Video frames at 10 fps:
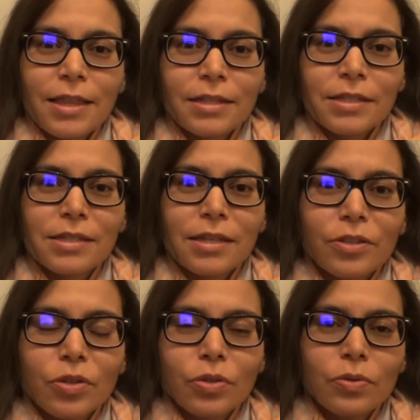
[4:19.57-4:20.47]
that's the
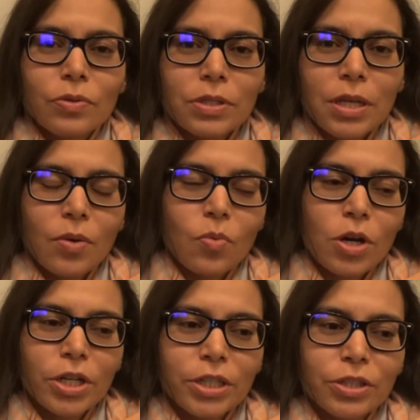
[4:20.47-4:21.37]
news I
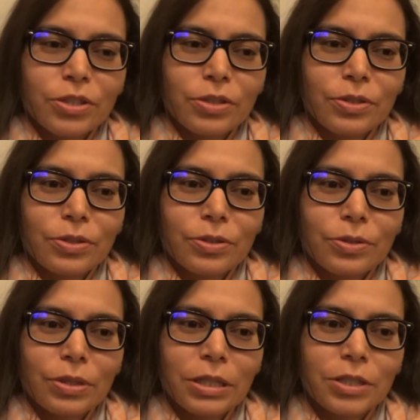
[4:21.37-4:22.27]
wanted
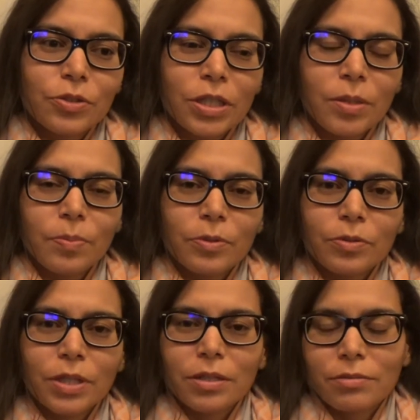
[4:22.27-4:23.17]
to to keep
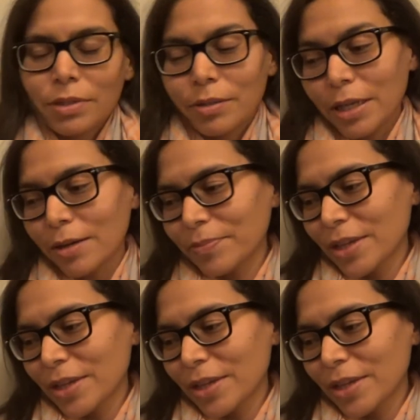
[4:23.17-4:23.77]
to get yeah